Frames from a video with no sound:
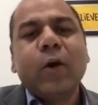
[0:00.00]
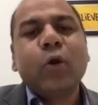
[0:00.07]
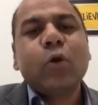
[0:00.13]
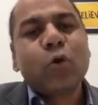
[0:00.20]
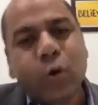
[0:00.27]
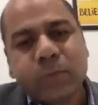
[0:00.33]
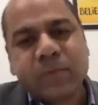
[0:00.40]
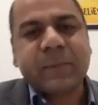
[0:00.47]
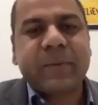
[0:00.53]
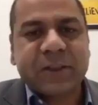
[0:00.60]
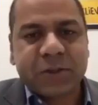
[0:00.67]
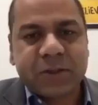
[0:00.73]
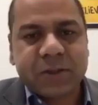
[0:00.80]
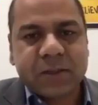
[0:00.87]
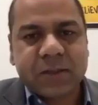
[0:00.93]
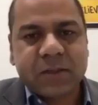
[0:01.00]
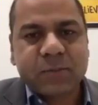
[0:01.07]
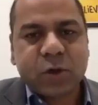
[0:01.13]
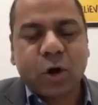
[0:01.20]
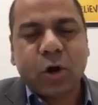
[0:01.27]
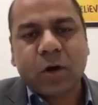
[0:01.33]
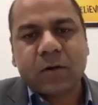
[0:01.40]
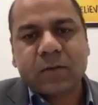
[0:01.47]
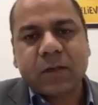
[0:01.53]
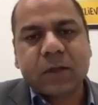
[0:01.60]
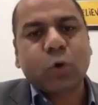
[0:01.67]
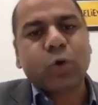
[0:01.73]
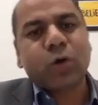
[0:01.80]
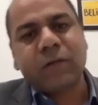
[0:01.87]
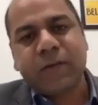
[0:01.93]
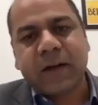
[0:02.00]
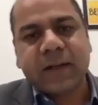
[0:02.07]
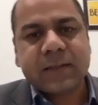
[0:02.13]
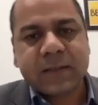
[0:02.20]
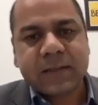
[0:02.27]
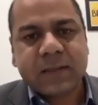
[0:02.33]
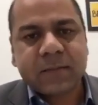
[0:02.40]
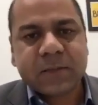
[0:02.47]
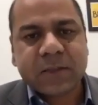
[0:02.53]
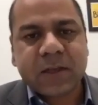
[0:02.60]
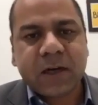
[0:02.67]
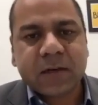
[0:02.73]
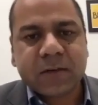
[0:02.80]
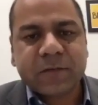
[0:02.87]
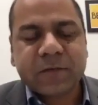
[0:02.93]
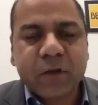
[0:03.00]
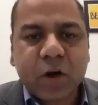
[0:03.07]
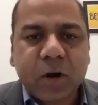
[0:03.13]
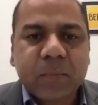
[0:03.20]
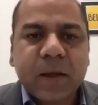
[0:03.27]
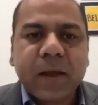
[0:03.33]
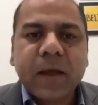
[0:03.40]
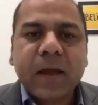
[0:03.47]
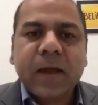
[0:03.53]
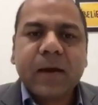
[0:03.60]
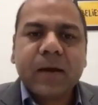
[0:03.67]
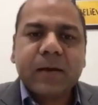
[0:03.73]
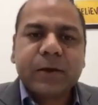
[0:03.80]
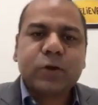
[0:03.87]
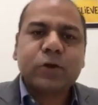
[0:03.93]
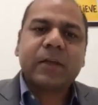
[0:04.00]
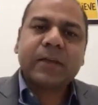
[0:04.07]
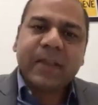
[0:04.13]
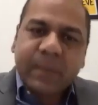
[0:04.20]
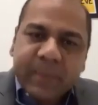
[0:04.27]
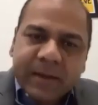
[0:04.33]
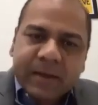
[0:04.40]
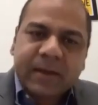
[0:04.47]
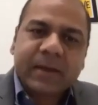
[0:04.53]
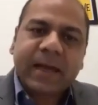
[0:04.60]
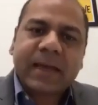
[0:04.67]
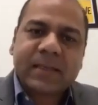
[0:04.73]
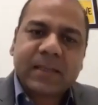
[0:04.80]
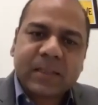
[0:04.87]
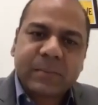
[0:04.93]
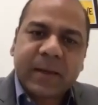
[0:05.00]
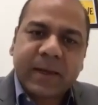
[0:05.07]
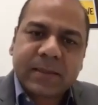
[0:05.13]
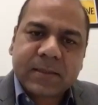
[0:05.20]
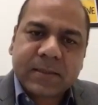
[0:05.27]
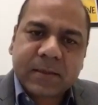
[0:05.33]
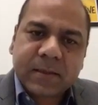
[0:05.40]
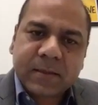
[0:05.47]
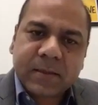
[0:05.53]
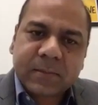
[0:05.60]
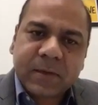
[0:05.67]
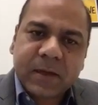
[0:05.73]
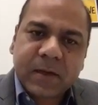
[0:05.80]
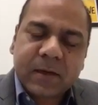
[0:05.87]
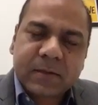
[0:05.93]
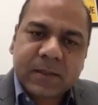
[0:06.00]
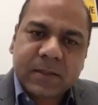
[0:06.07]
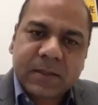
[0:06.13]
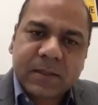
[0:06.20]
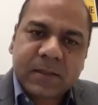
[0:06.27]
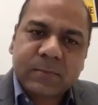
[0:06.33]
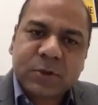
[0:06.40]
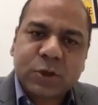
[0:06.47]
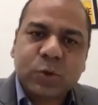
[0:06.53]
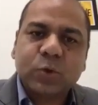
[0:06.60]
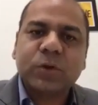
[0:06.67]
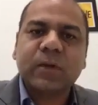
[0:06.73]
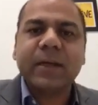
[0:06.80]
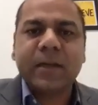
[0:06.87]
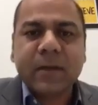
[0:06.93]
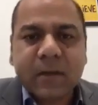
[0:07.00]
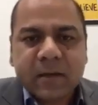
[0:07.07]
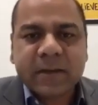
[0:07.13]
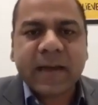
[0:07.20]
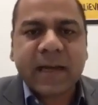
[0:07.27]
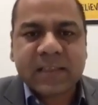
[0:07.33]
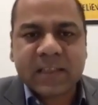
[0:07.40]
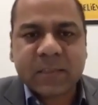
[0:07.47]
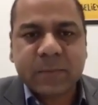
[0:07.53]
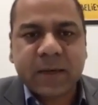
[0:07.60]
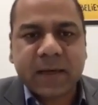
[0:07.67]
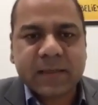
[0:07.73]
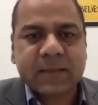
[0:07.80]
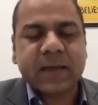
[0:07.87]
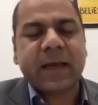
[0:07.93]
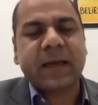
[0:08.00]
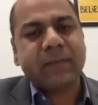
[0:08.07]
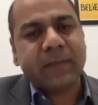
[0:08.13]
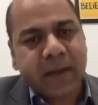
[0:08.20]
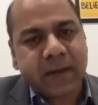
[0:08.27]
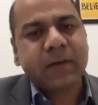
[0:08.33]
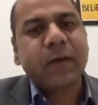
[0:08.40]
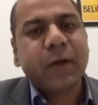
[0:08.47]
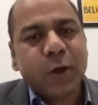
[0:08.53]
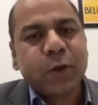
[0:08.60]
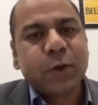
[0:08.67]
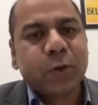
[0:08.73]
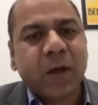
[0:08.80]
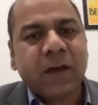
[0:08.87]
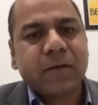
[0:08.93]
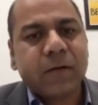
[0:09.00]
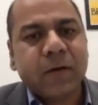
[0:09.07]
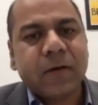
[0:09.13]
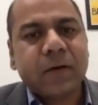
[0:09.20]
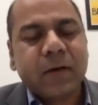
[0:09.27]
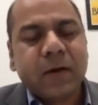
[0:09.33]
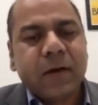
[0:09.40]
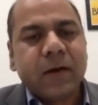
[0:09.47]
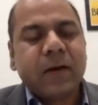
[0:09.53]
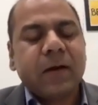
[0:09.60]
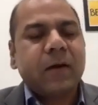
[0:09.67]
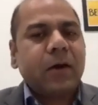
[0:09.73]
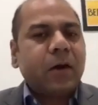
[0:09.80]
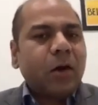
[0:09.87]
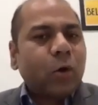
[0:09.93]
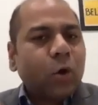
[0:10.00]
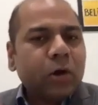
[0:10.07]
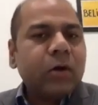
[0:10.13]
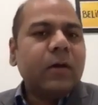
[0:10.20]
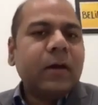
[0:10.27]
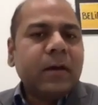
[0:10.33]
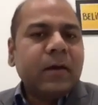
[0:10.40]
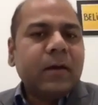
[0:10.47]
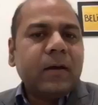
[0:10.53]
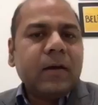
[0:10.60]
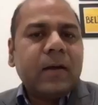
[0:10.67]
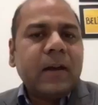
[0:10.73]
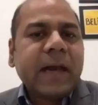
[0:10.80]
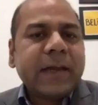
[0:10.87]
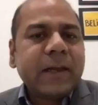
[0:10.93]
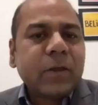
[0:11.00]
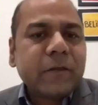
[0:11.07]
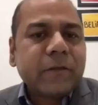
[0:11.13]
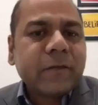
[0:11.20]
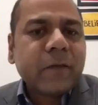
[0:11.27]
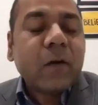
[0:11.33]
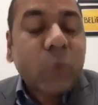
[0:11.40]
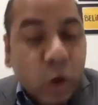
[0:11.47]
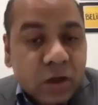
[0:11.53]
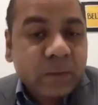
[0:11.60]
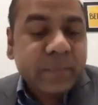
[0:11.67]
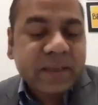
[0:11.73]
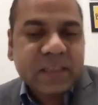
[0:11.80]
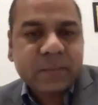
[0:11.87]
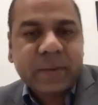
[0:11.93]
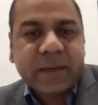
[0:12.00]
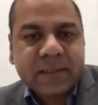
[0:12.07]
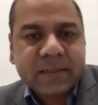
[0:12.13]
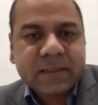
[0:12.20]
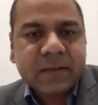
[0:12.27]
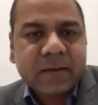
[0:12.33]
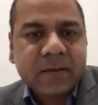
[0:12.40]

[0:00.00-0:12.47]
room suppression systems or the total flooding systems, starting from, the chemical gases-based systems to the inert gases-based, and then you have a whole line of water mist-based